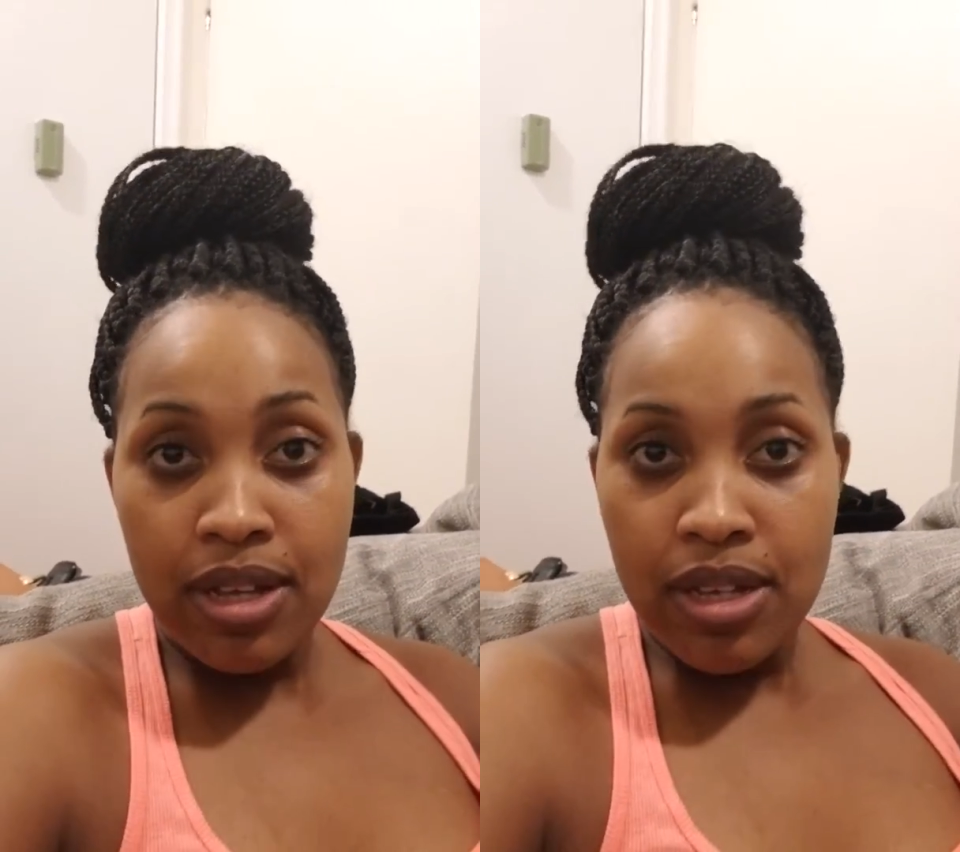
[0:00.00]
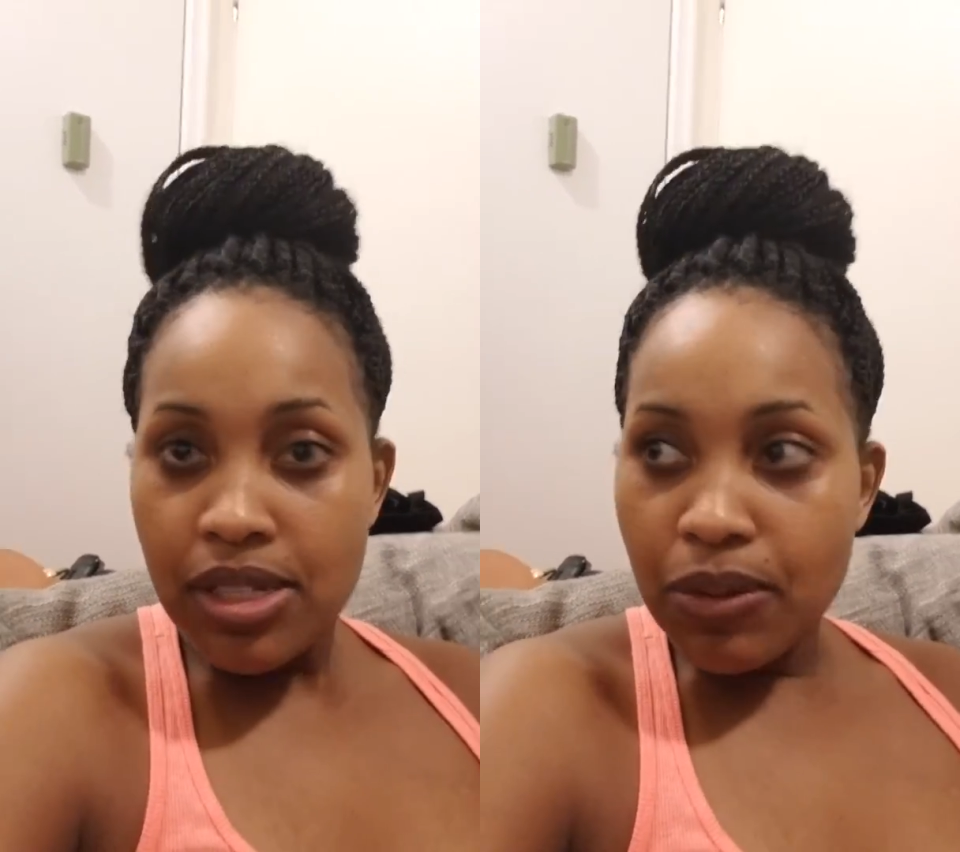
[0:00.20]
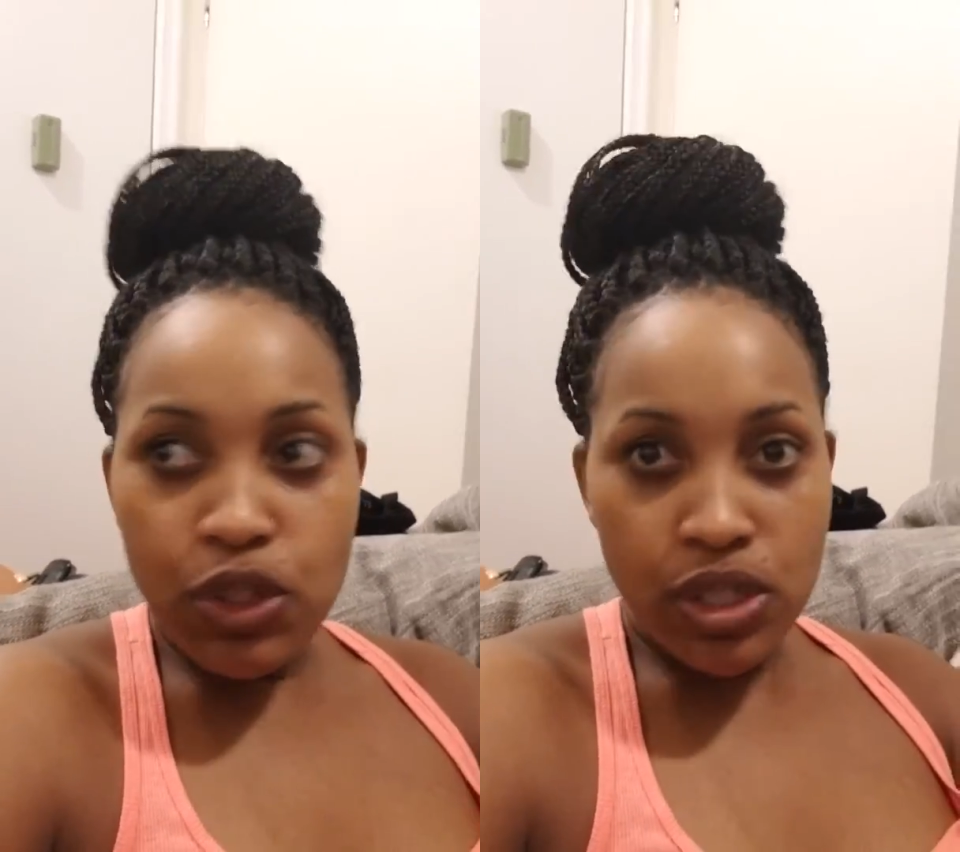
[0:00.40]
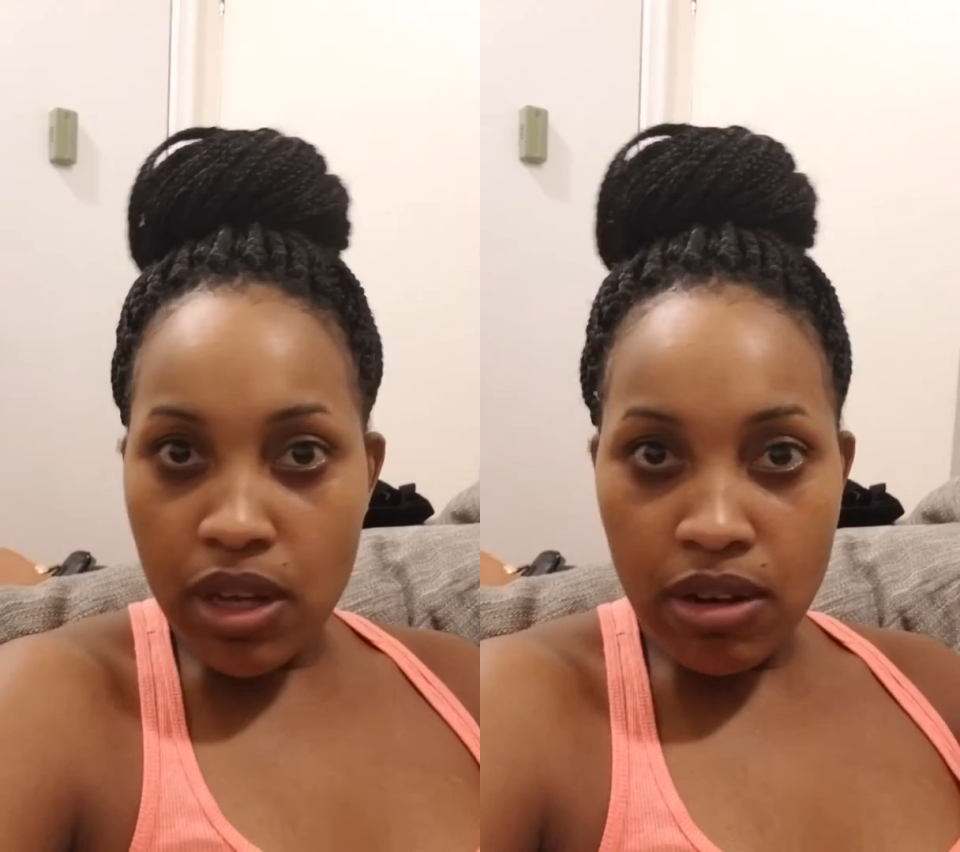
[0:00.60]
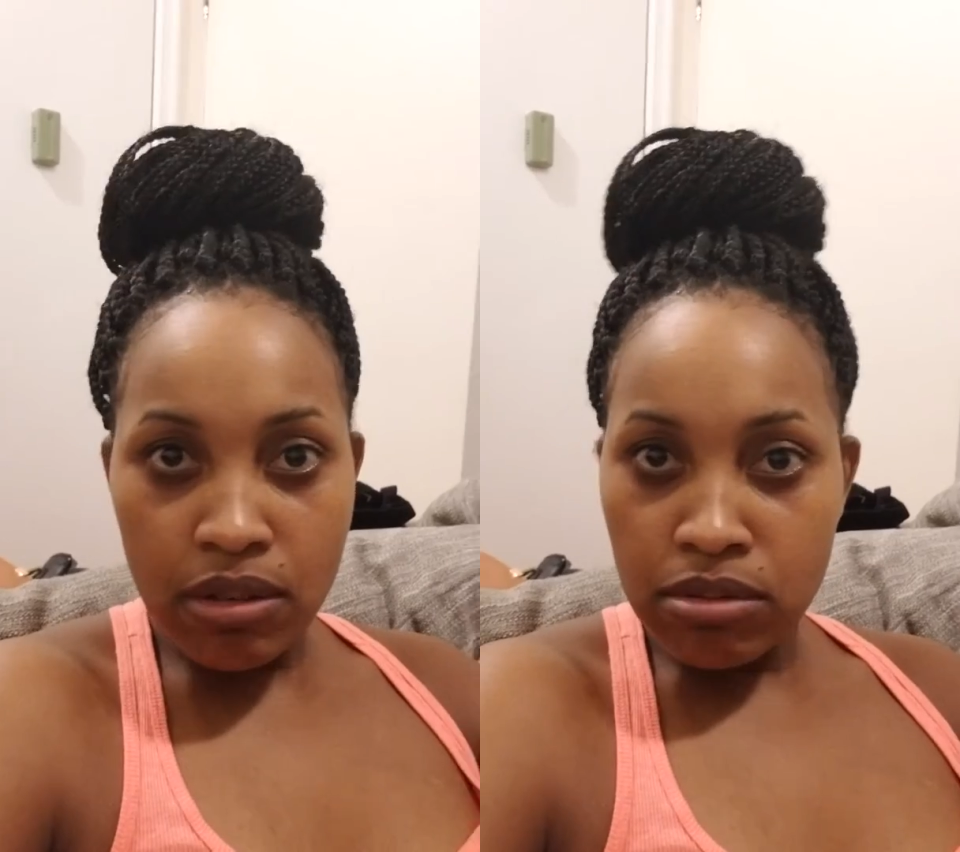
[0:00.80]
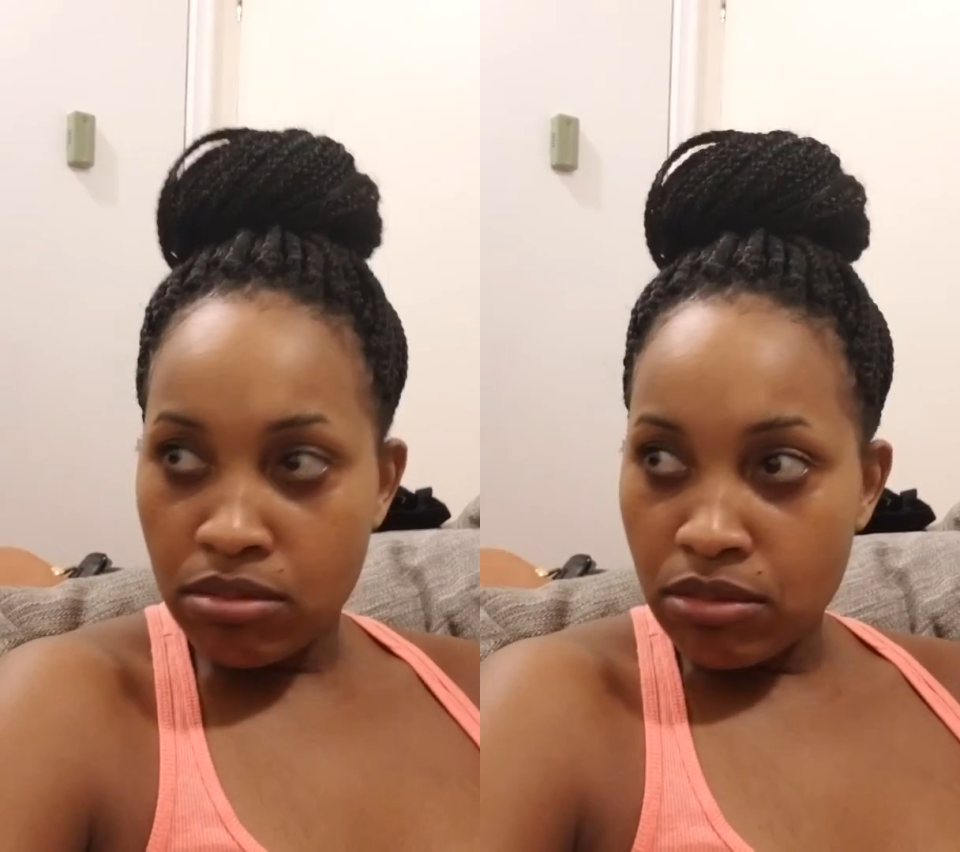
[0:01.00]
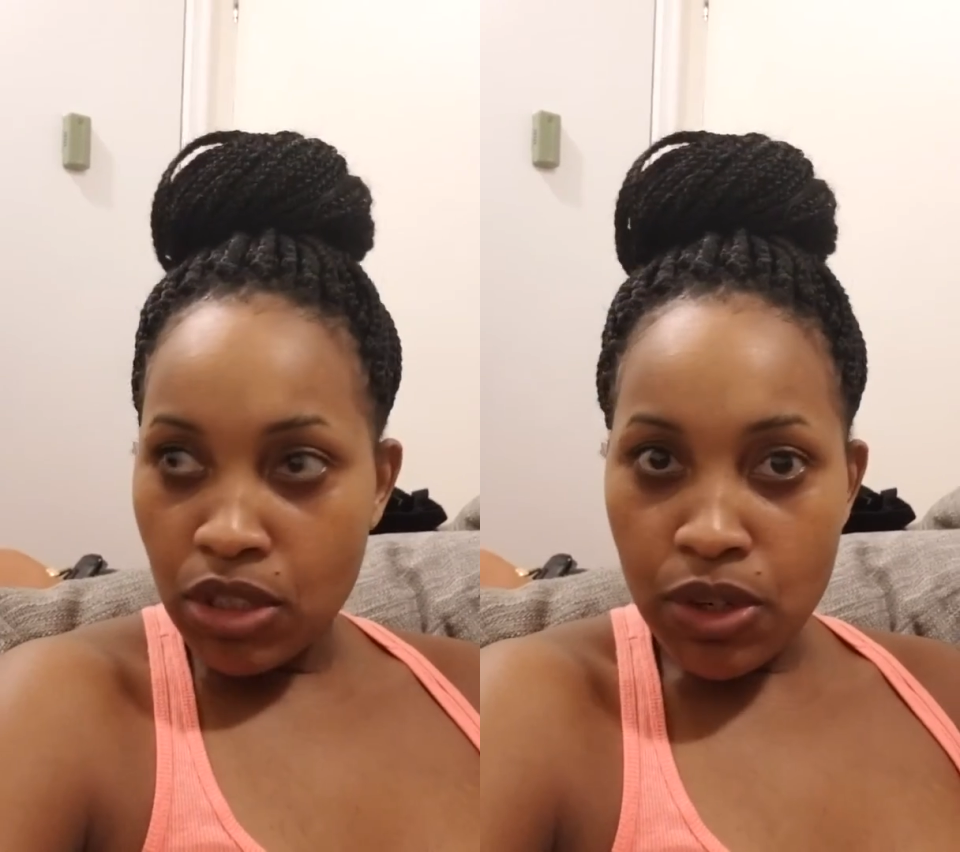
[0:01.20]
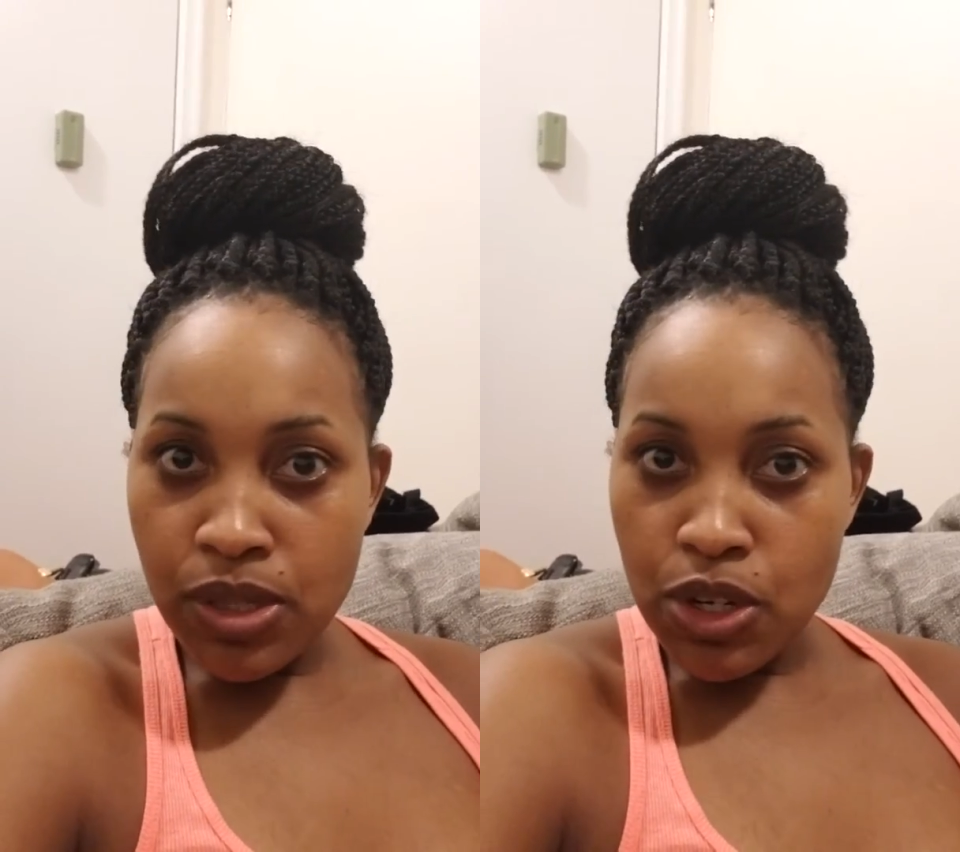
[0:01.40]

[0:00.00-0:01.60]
So I would just go grocery